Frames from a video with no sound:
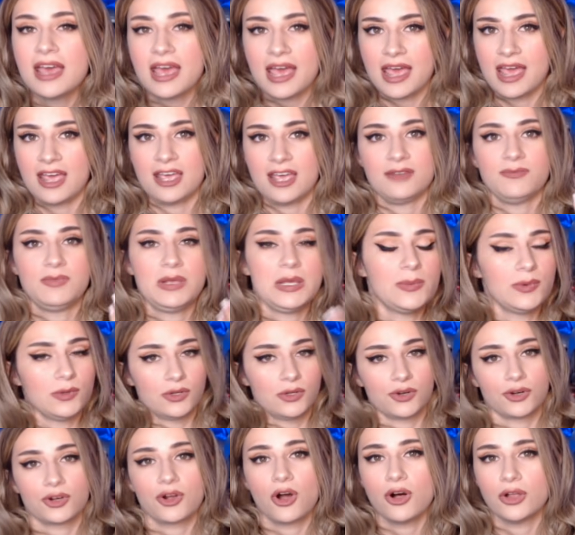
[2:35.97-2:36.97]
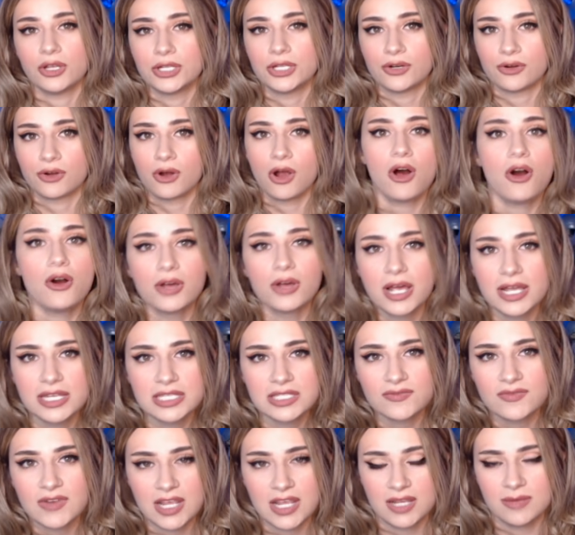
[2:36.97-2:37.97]
and people are calling her all kinds
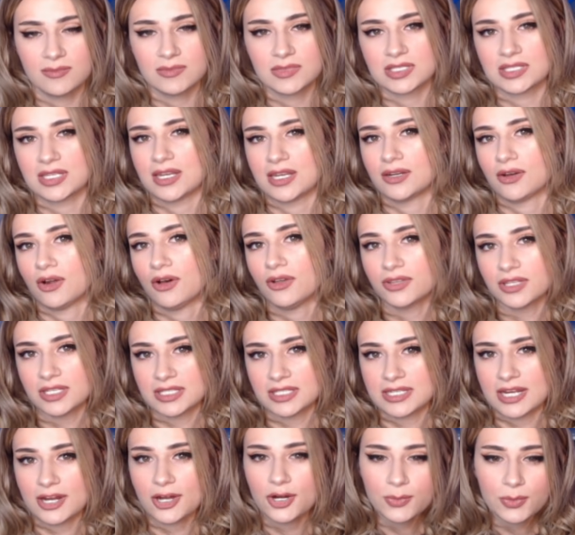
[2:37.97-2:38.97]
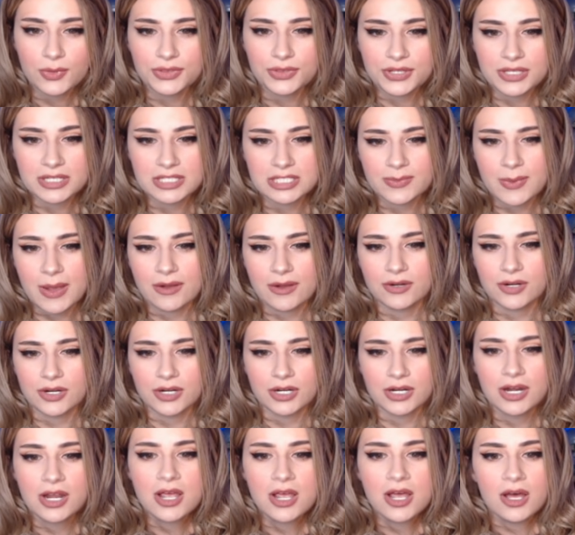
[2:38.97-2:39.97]
of names, saying all these terrible things about
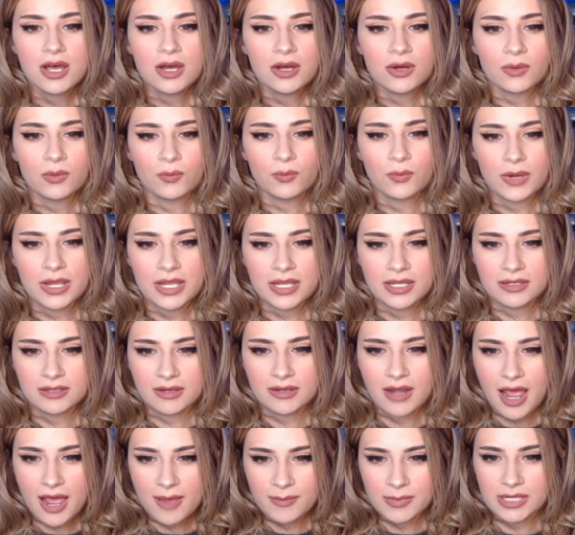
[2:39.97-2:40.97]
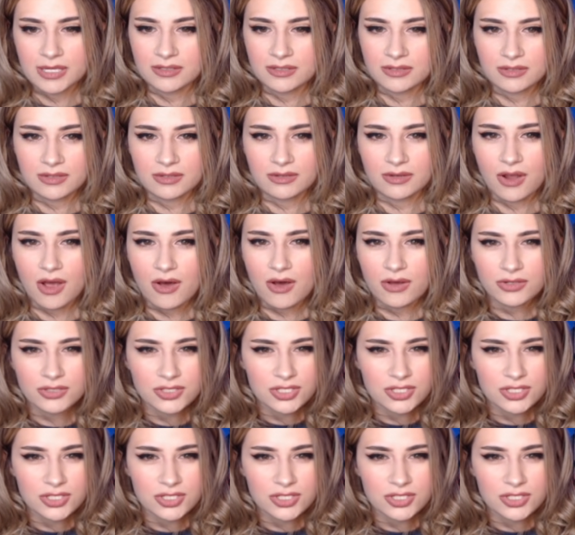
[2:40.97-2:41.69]
her, when, I mean, all...